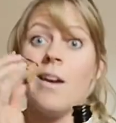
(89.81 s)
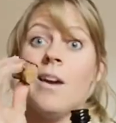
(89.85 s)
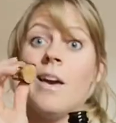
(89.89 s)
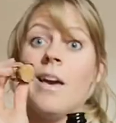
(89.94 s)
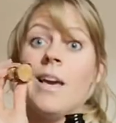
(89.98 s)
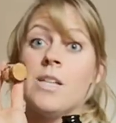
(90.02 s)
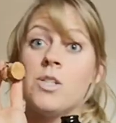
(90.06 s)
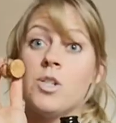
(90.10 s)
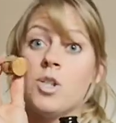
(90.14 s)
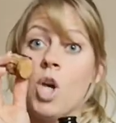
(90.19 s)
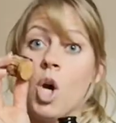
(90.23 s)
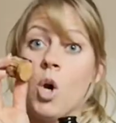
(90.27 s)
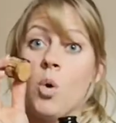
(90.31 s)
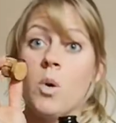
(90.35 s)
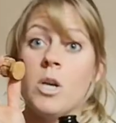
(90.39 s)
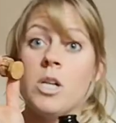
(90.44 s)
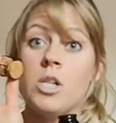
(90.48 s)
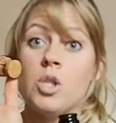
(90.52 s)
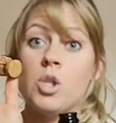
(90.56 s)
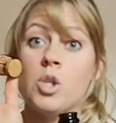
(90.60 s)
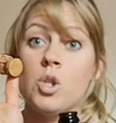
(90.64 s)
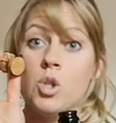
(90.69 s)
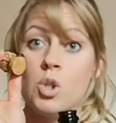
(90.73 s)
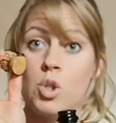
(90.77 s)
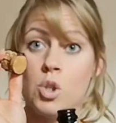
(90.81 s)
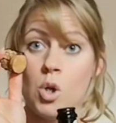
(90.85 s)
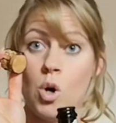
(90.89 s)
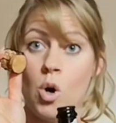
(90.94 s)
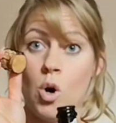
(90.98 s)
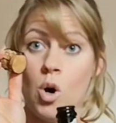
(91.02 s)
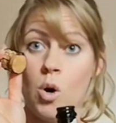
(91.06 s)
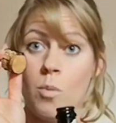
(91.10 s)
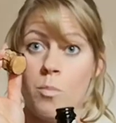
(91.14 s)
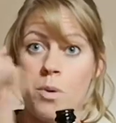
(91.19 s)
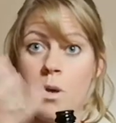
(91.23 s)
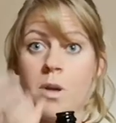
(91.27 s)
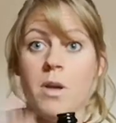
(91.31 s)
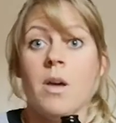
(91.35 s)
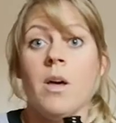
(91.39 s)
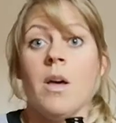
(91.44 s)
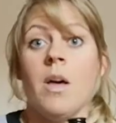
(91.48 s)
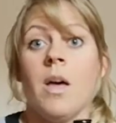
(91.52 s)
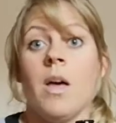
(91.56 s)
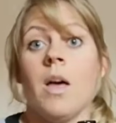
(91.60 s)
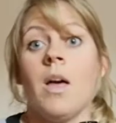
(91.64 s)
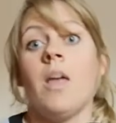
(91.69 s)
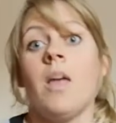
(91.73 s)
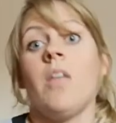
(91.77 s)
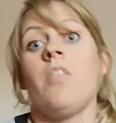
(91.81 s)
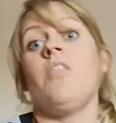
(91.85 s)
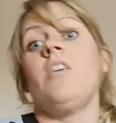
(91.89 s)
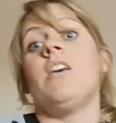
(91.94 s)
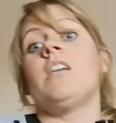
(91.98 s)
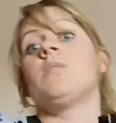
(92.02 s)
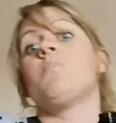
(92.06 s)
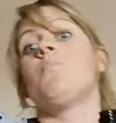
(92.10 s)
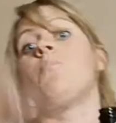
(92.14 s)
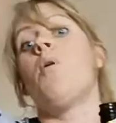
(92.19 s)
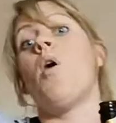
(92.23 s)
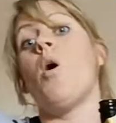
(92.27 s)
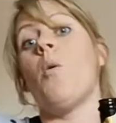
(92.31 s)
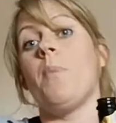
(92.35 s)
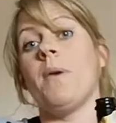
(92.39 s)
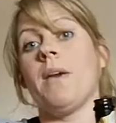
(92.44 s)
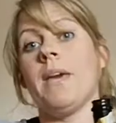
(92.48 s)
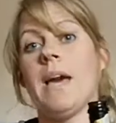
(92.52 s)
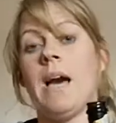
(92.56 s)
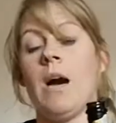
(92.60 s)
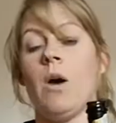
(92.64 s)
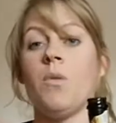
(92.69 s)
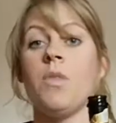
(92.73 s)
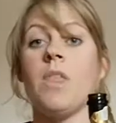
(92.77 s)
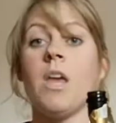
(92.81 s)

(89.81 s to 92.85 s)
is going to stop this popping out.